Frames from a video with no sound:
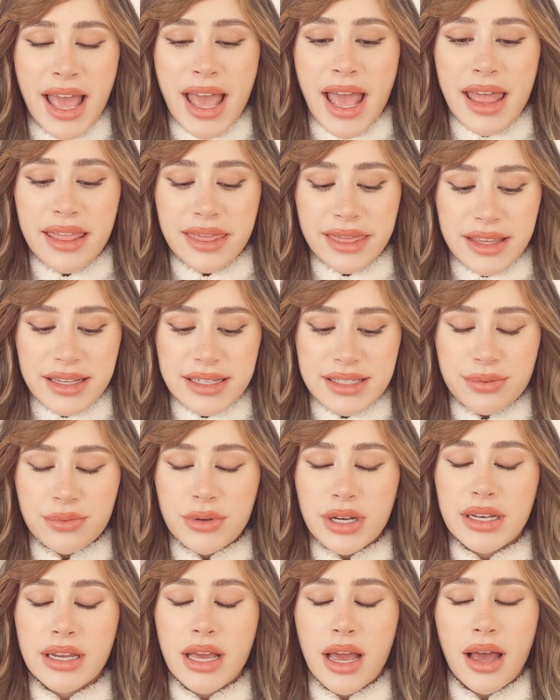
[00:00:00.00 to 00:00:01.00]
And this
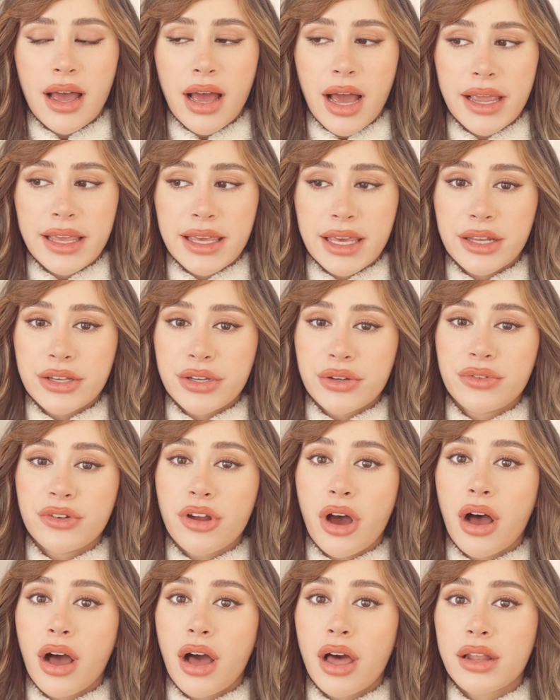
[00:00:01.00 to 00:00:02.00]
one, I kid you
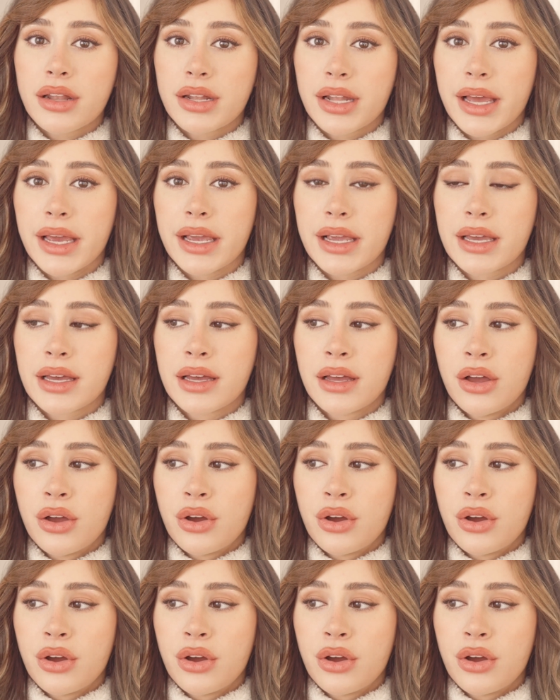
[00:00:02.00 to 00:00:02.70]
not, like